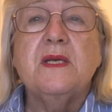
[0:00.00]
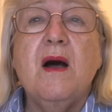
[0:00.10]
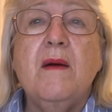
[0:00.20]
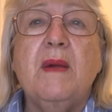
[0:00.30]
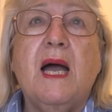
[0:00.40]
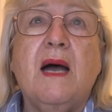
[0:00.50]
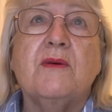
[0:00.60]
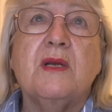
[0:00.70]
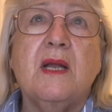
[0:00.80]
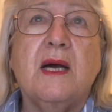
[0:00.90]
Starmer
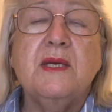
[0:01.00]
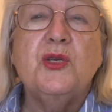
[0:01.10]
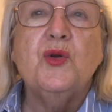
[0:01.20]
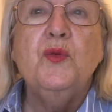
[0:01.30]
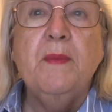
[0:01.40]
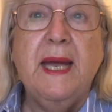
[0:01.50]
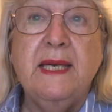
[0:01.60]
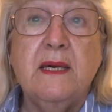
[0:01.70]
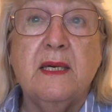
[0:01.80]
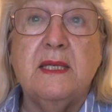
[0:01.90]
outlined two
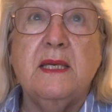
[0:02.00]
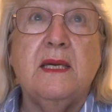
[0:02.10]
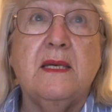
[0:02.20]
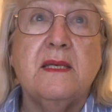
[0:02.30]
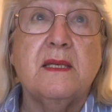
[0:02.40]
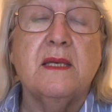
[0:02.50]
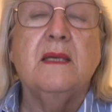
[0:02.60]
main ideas.